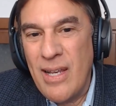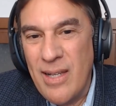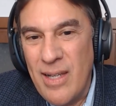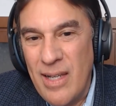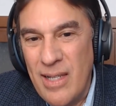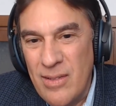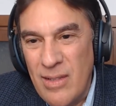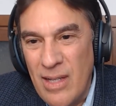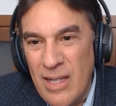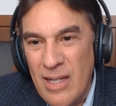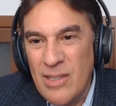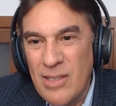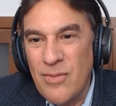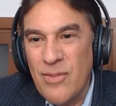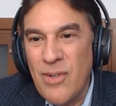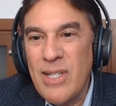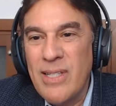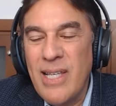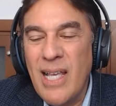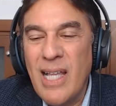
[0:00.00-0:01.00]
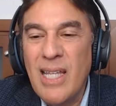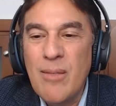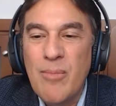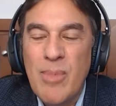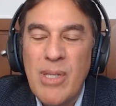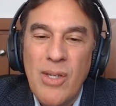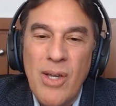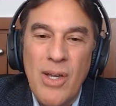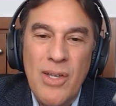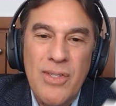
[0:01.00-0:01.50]
and it's very
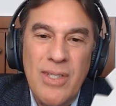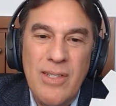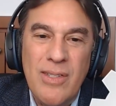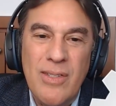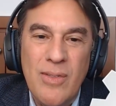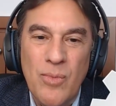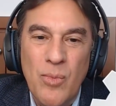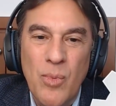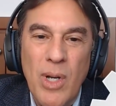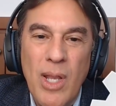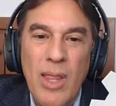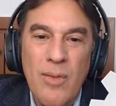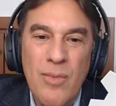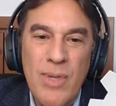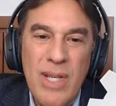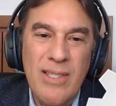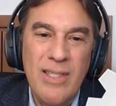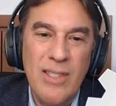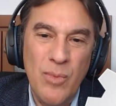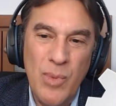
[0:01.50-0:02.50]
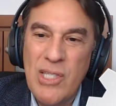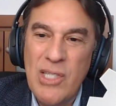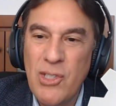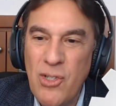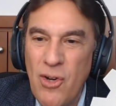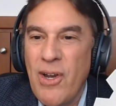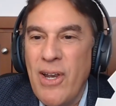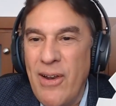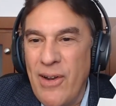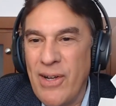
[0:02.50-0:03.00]
telling because it's one of the reasons we
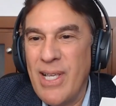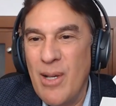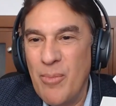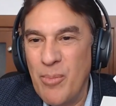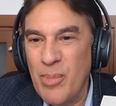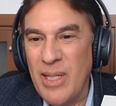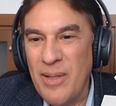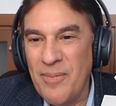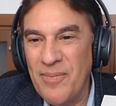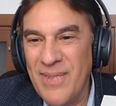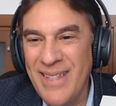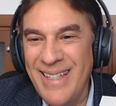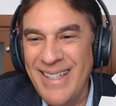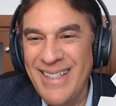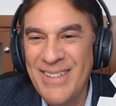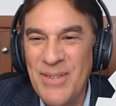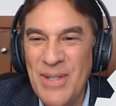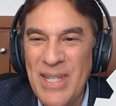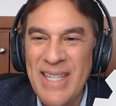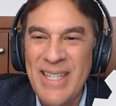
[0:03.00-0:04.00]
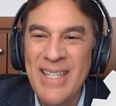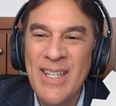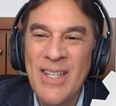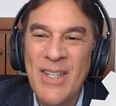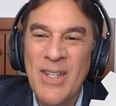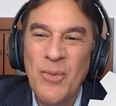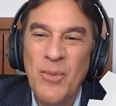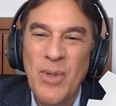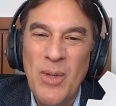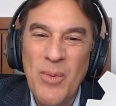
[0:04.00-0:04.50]
started our company.
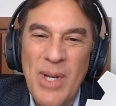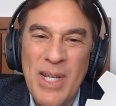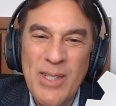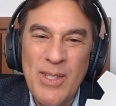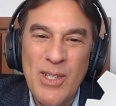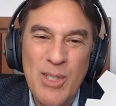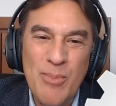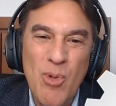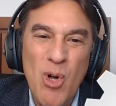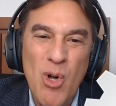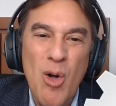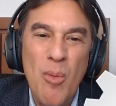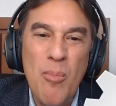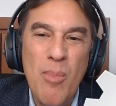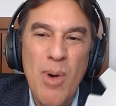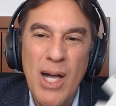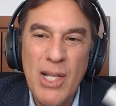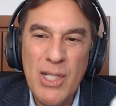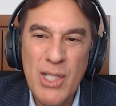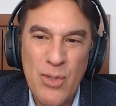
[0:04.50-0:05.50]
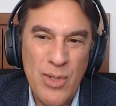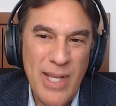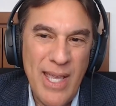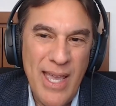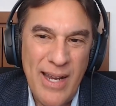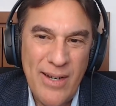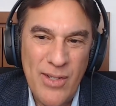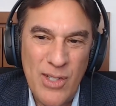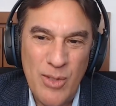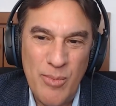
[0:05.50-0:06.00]
we went to small modular
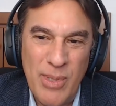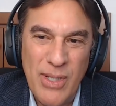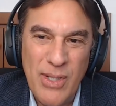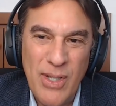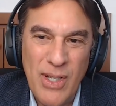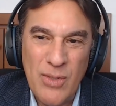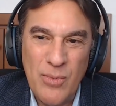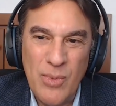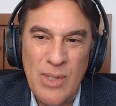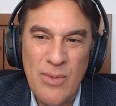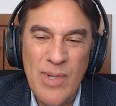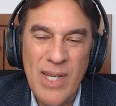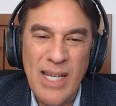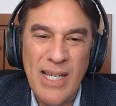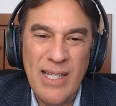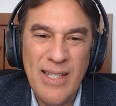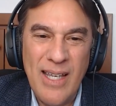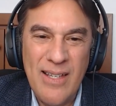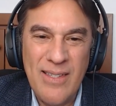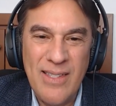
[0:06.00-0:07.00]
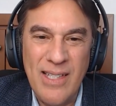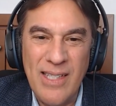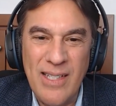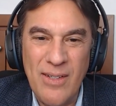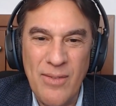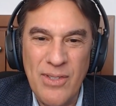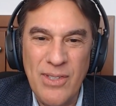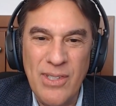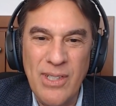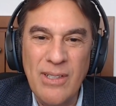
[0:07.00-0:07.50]
reactors because we recognized that
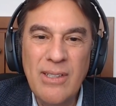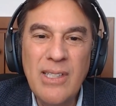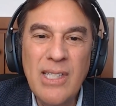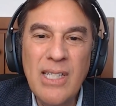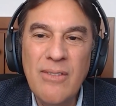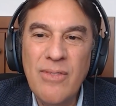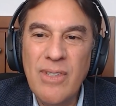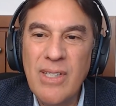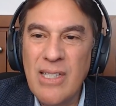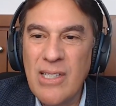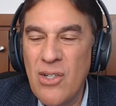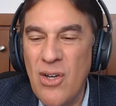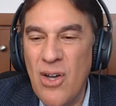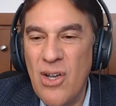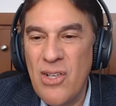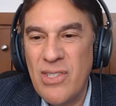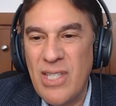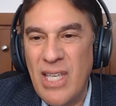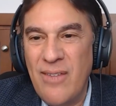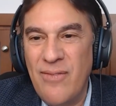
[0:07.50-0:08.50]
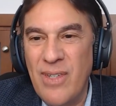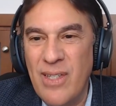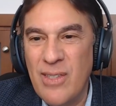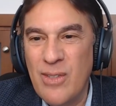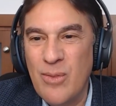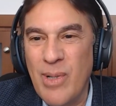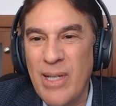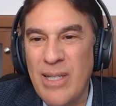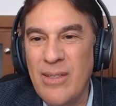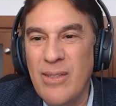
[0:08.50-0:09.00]
there were significant cost
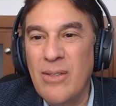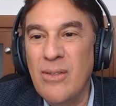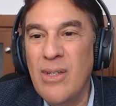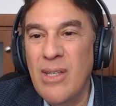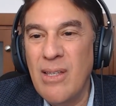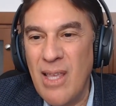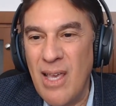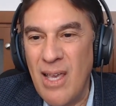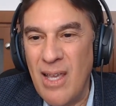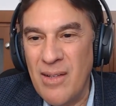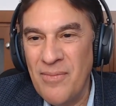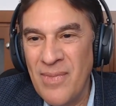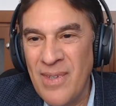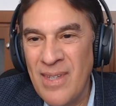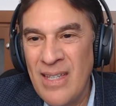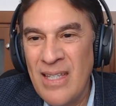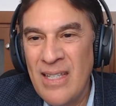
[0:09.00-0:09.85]
savings by doing that.